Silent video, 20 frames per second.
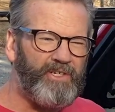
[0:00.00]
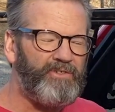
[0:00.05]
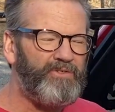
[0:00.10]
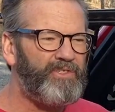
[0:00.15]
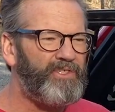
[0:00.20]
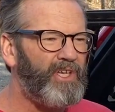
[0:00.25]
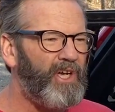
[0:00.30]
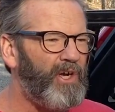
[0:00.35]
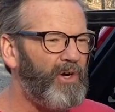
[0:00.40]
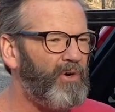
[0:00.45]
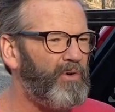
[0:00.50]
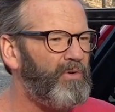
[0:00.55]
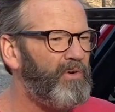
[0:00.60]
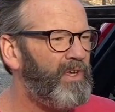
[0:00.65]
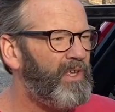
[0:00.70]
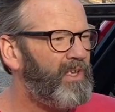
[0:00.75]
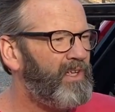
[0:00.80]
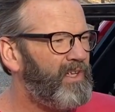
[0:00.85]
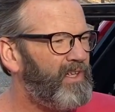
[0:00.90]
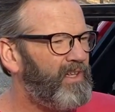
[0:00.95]
So
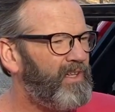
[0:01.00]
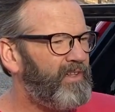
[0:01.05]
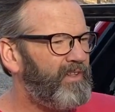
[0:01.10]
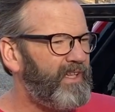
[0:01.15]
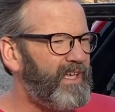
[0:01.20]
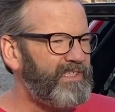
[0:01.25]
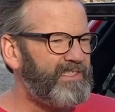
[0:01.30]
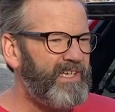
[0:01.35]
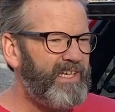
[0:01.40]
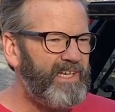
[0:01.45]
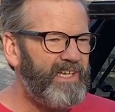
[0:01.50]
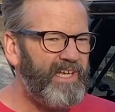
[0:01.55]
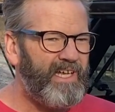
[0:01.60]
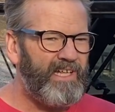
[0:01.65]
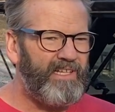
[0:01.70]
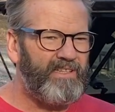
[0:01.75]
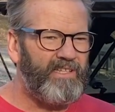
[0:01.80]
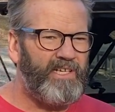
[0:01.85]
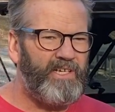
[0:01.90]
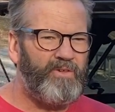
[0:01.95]
that's any kind
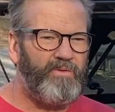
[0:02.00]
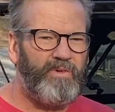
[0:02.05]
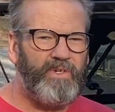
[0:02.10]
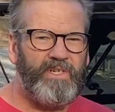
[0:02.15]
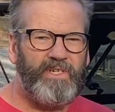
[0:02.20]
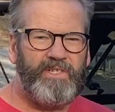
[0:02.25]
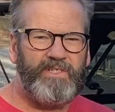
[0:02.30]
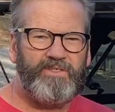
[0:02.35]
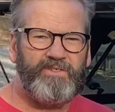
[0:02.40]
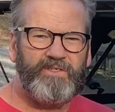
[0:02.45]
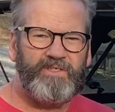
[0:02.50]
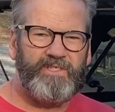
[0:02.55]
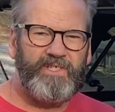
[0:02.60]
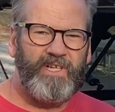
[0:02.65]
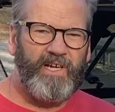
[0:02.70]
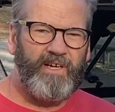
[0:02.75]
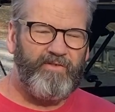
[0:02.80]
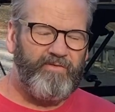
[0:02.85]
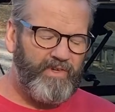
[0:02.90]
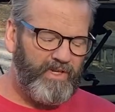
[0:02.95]
of liquids or
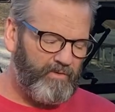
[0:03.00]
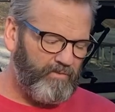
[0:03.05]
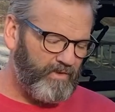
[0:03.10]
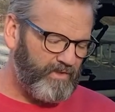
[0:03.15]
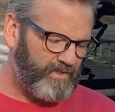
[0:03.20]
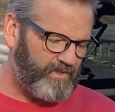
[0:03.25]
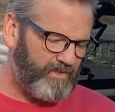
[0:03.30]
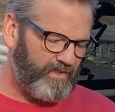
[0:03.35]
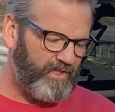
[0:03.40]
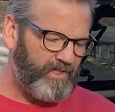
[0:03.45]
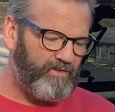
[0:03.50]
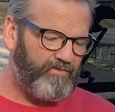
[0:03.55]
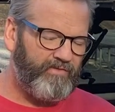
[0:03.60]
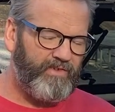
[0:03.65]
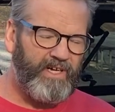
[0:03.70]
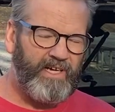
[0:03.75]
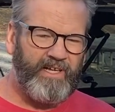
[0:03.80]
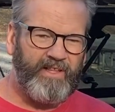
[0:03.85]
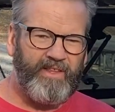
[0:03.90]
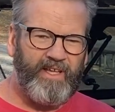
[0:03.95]
stuff, it will
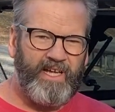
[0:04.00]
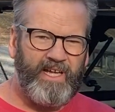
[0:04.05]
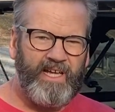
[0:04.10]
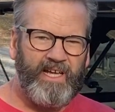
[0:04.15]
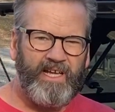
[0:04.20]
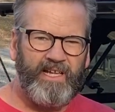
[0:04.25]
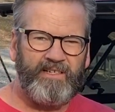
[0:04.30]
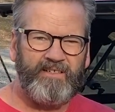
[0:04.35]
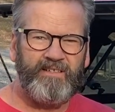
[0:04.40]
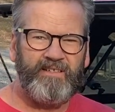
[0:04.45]
solidify that